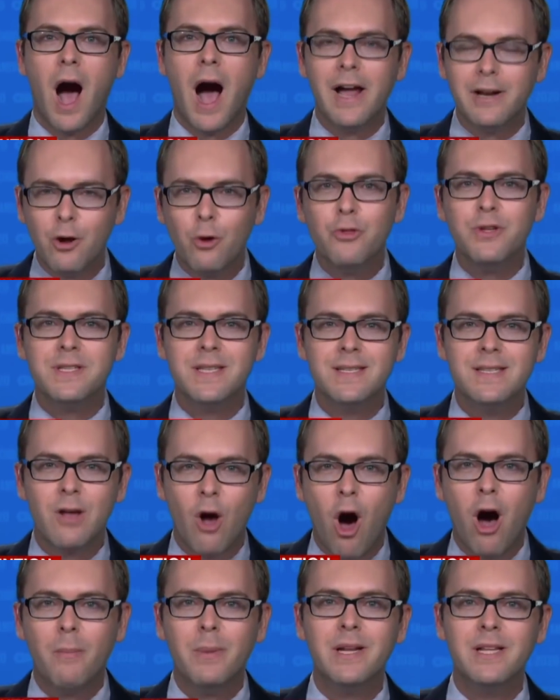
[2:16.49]
I know this is
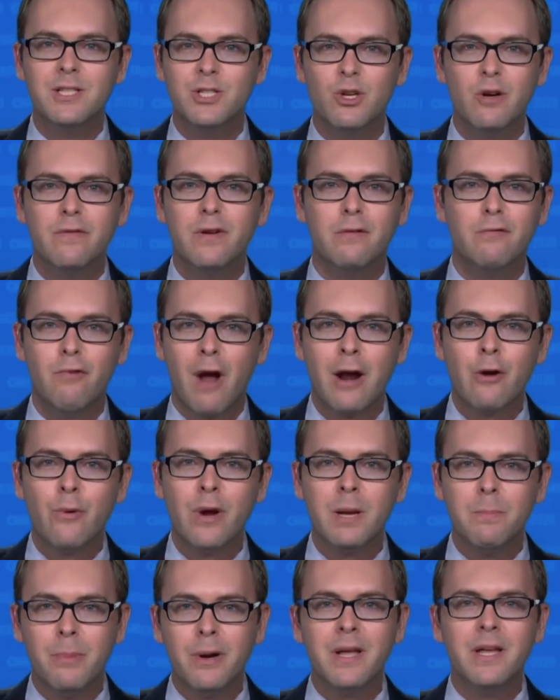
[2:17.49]
common conservative
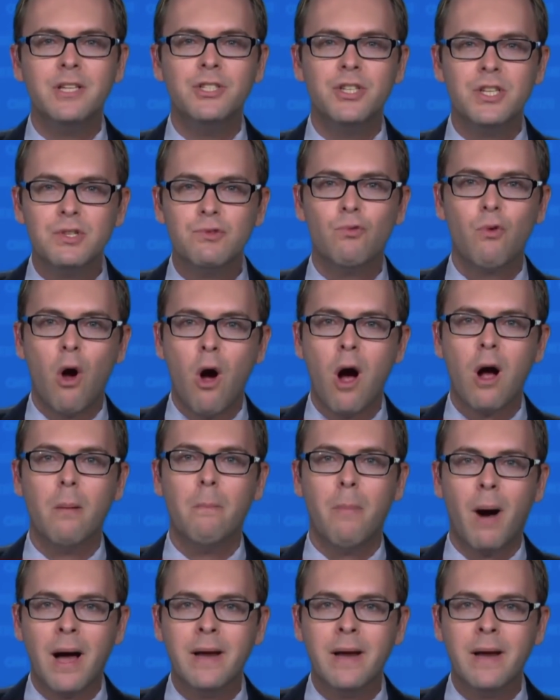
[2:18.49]
rhetoric, but it's just wrong.